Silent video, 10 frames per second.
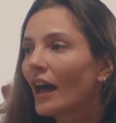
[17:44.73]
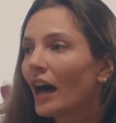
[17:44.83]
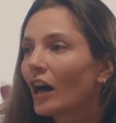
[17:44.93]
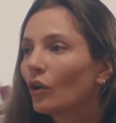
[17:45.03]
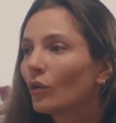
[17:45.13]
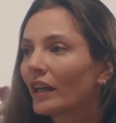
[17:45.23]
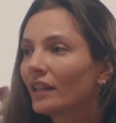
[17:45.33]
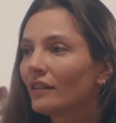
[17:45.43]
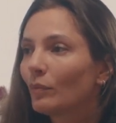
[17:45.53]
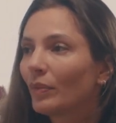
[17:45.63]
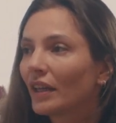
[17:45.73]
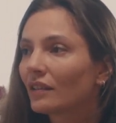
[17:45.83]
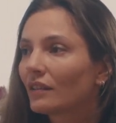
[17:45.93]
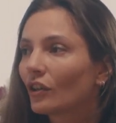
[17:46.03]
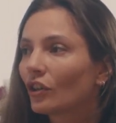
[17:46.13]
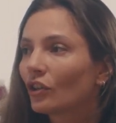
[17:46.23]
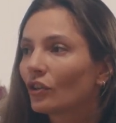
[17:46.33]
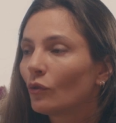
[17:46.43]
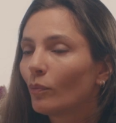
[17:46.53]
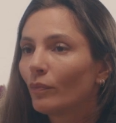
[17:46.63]
how I depict
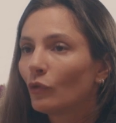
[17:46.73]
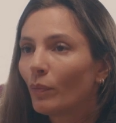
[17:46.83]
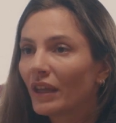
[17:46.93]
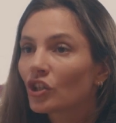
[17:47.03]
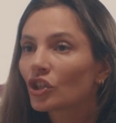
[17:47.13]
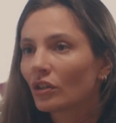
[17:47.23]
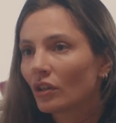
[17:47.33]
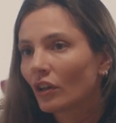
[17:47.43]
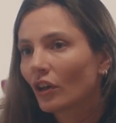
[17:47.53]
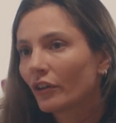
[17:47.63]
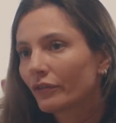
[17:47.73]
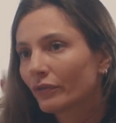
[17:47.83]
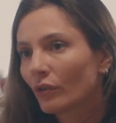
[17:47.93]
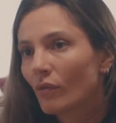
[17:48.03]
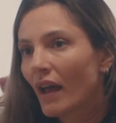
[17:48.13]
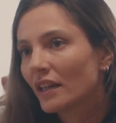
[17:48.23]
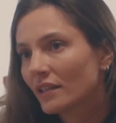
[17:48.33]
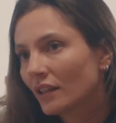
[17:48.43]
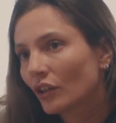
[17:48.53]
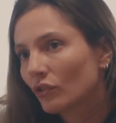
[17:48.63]
the passion of
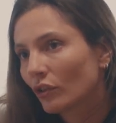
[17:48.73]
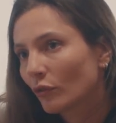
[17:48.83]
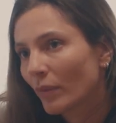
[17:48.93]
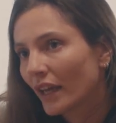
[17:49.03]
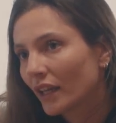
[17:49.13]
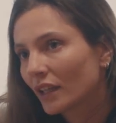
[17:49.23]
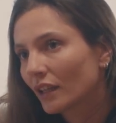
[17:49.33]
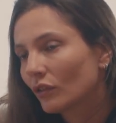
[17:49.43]
riding a dirt bike